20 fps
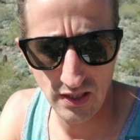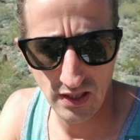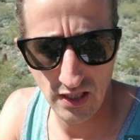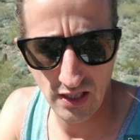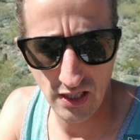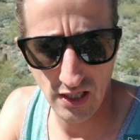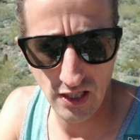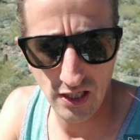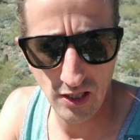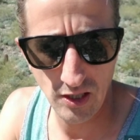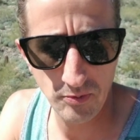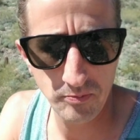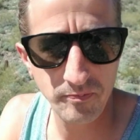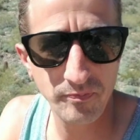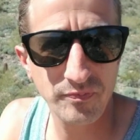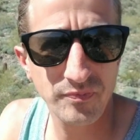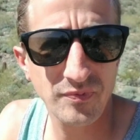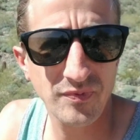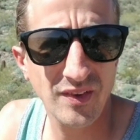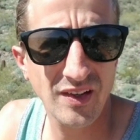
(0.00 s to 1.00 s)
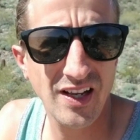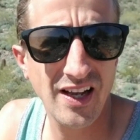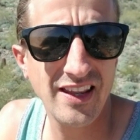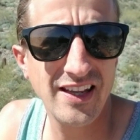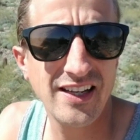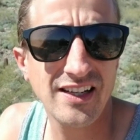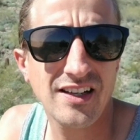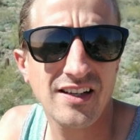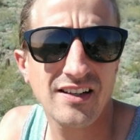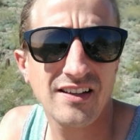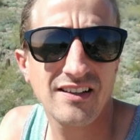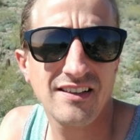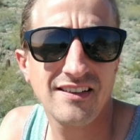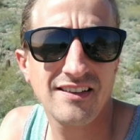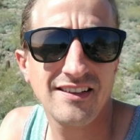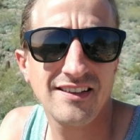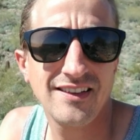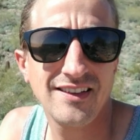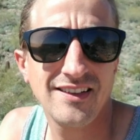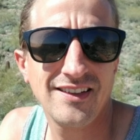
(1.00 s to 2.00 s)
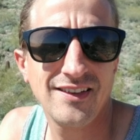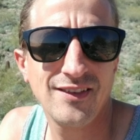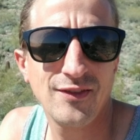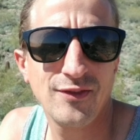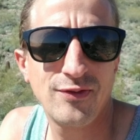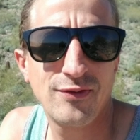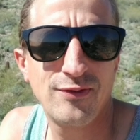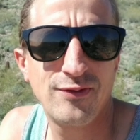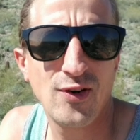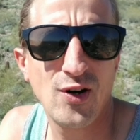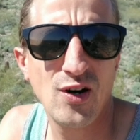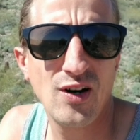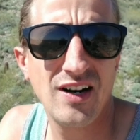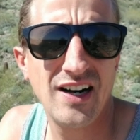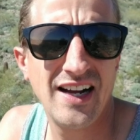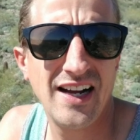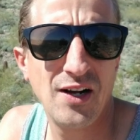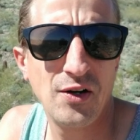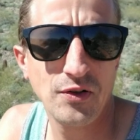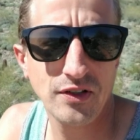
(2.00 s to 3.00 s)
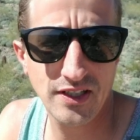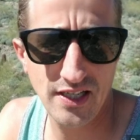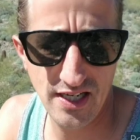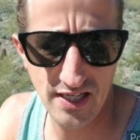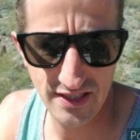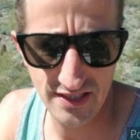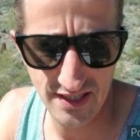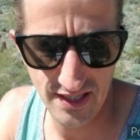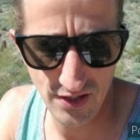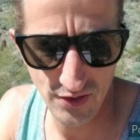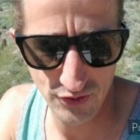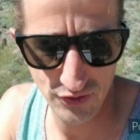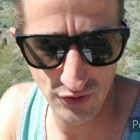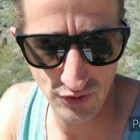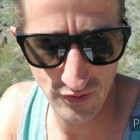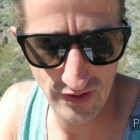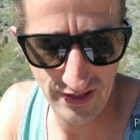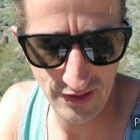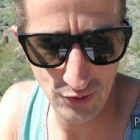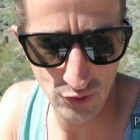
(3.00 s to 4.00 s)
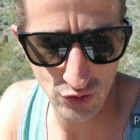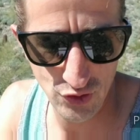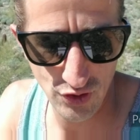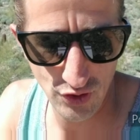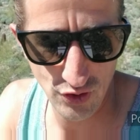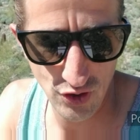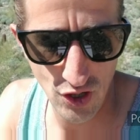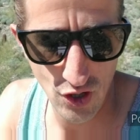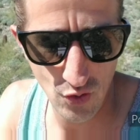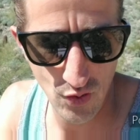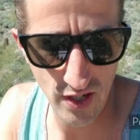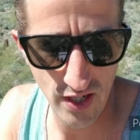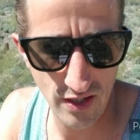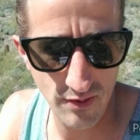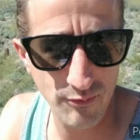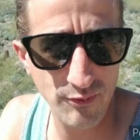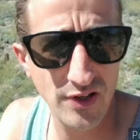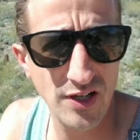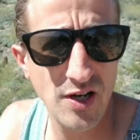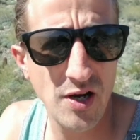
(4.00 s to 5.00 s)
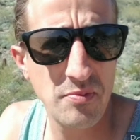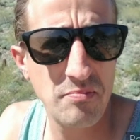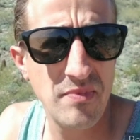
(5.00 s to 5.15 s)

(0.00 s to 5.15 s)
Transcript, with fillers: Um, I think Far Out kind of tells you that you should go in via